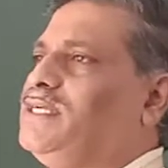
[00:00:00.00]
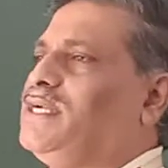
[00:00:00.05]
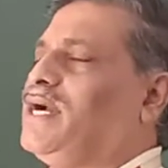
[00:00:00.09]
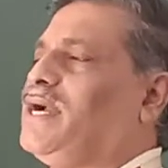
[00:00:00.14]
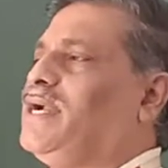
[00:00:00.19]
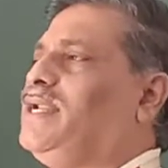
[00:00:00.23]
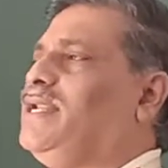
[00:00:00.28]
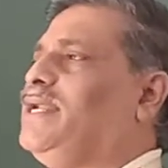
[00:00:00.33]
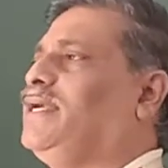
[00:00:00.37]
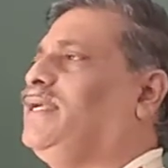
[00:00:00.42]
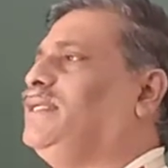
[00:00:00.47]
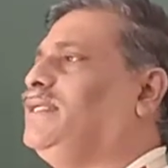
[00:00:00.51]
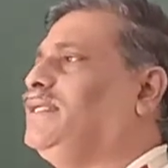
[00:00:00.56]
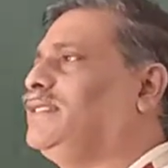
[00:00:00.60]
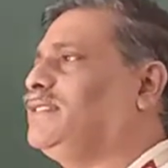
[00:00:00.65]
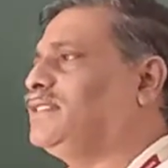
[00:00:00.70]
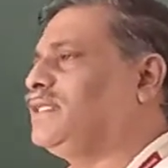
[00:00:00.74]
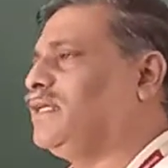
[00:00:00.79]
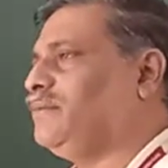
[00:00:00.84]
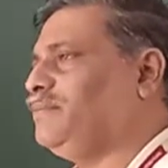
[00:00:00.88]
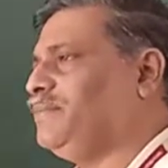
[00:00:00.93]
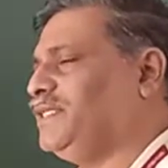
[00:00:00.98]

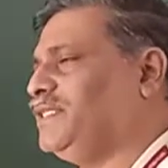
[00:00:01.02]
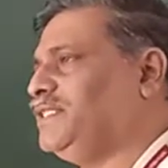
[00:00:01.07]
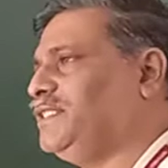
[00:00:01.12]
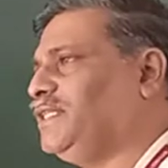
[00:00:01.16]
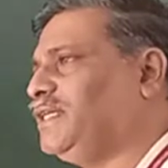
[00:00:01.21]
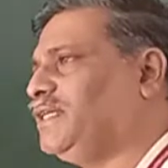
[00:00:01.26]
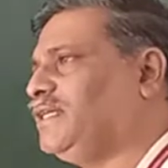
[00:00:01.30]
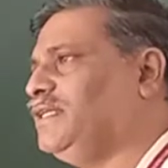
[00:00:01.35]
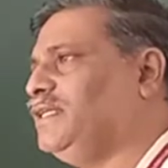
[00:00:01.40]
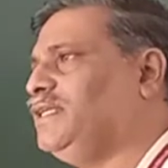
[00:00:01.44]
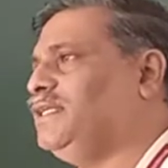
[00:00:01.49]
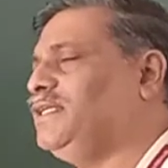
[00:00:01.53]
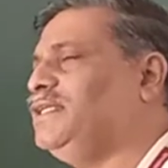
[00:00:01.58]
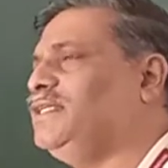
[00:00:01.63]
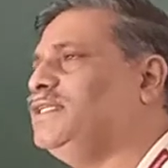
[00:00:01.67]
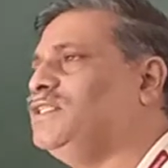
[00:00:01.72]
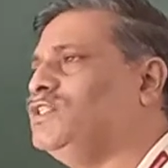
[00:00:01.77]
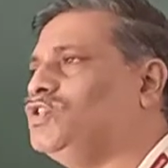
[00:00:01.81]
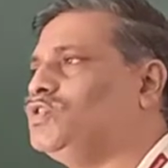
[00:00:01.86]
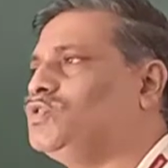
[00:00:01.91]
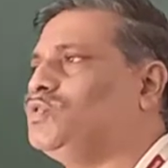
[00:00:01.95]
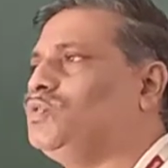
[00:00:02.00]
Dielectrics are basically
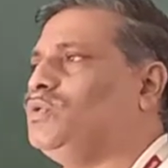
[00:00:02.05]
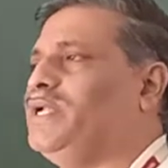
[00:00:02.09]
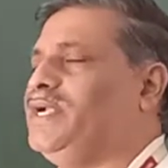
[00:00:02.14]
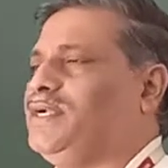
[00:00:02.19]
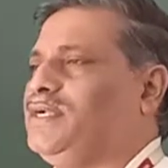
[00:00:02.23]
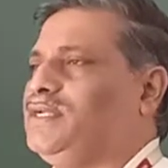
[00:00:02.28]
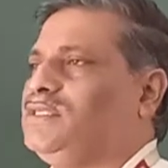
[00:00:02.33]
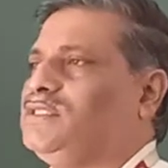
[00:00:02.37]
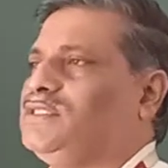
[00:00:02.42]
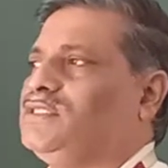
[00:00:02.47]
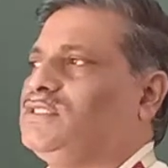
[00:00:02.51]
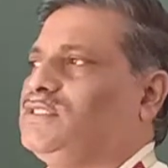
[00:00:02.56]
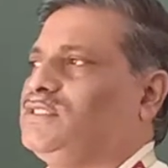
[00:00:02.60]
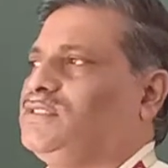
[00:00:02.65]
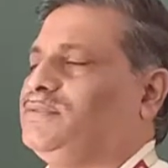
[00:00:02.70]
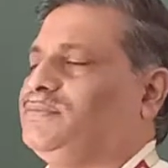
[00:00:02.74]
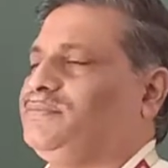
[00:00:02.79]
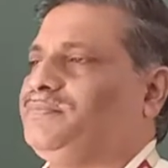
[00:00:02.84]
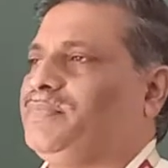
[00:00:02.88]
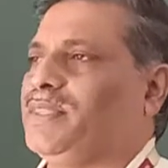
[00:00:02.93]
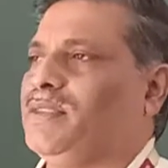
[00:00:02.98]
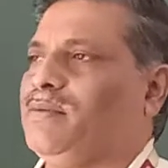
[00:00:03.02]

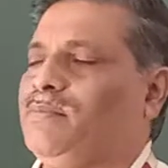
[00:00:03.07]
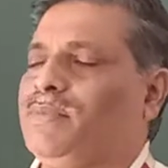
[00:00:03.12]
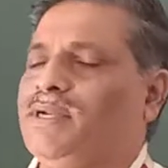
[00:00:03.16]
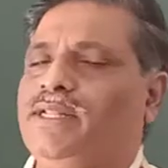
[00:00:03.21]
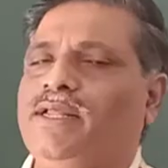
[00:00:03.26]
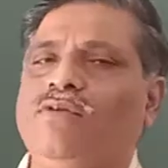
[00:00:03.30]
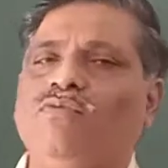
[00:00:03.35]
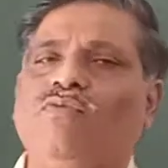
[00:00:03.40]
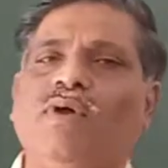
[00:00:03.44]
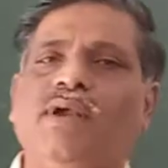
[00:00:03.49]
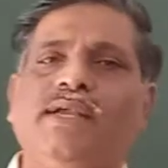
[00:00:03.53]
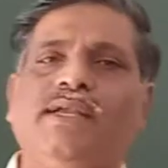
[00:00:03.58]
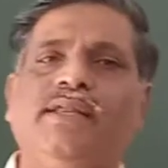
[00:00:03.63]
insulators. But then what